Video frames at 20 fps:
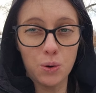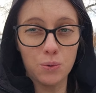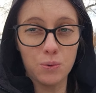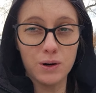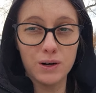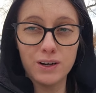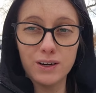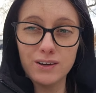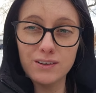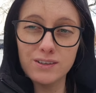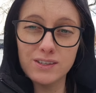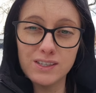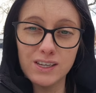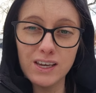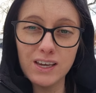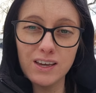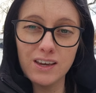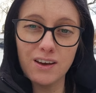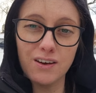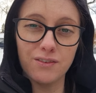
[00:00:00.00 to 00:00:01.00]
we're gonna
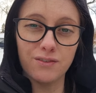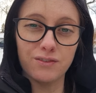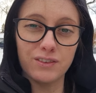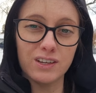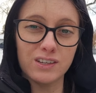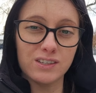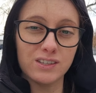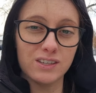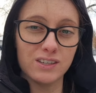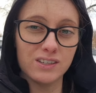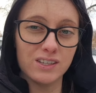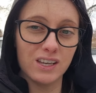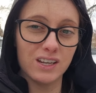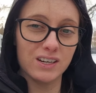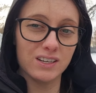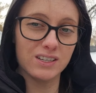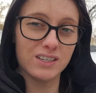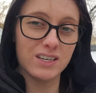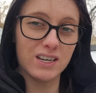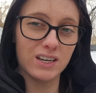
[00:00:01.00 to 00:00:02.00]
see if this is
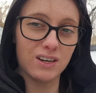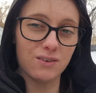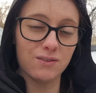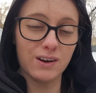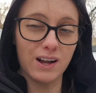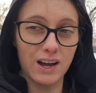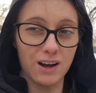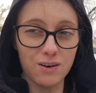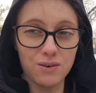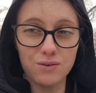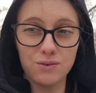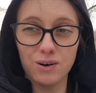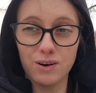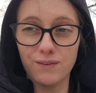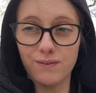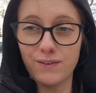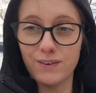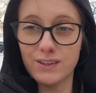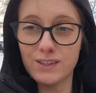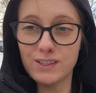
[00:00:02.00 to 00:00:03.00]
gonna stick around
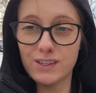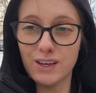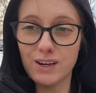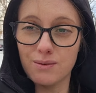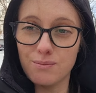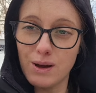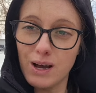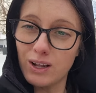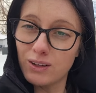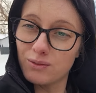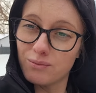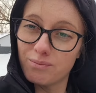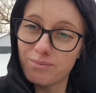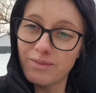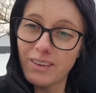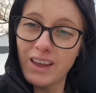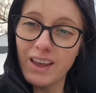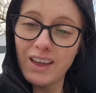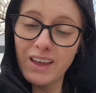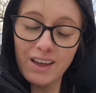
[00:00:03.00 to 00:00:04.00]
or if it's gonna melt.
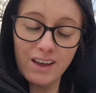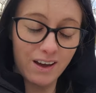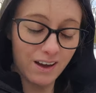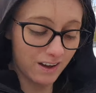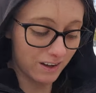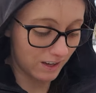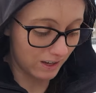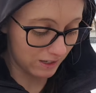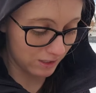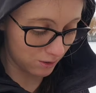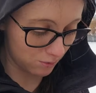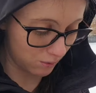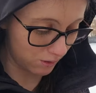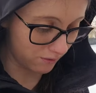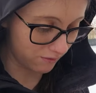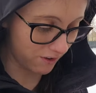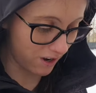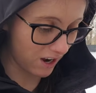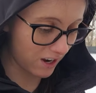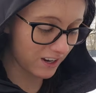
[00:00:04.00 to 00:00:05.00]
I guess
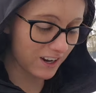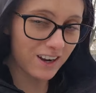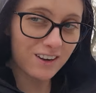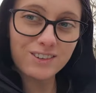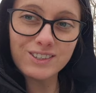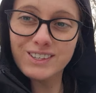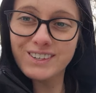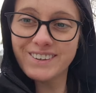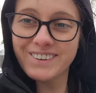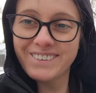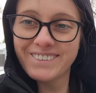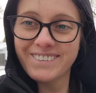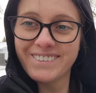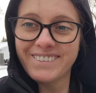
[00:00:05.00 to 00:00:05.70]
we'll find out.